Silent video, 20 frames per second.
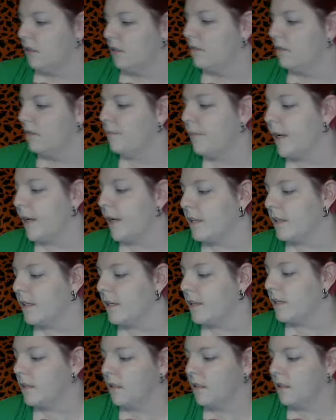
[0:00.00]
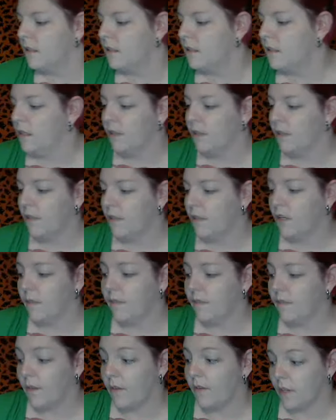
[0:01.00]
base, your liquid
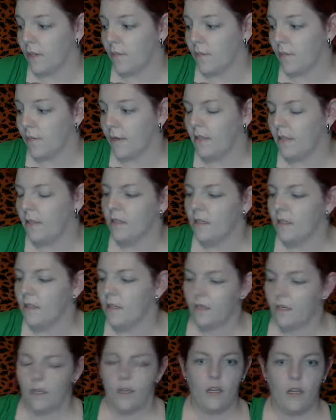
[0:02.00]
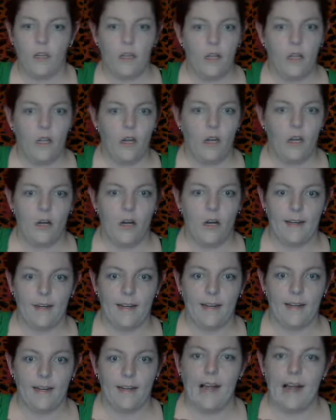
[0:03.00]
foundation base on,
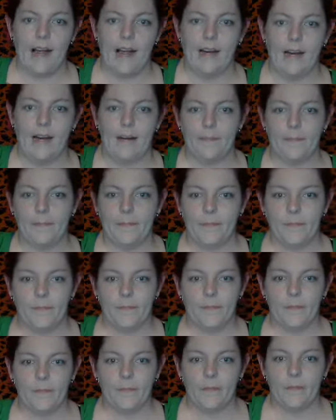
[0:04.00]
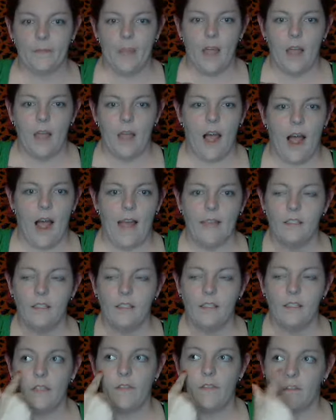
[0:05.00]
I still have a
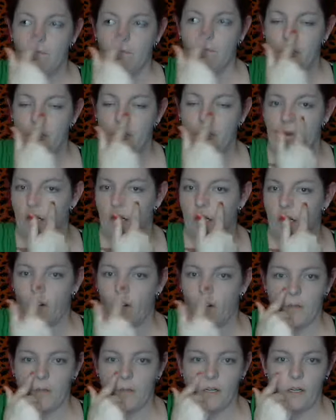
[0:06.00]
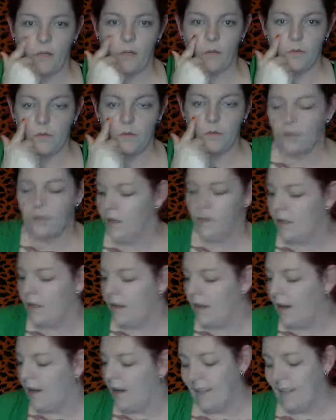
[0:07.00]
lot of pink across my nose,
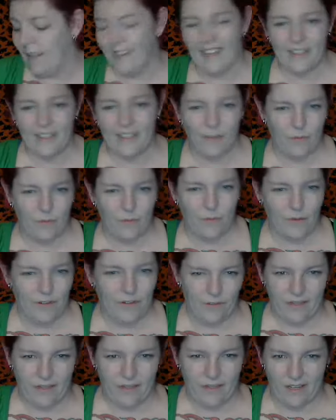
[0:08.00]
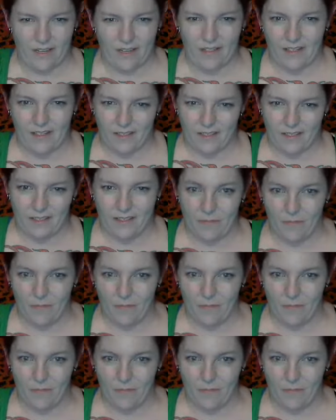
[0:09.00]
and that's one of those things because I'm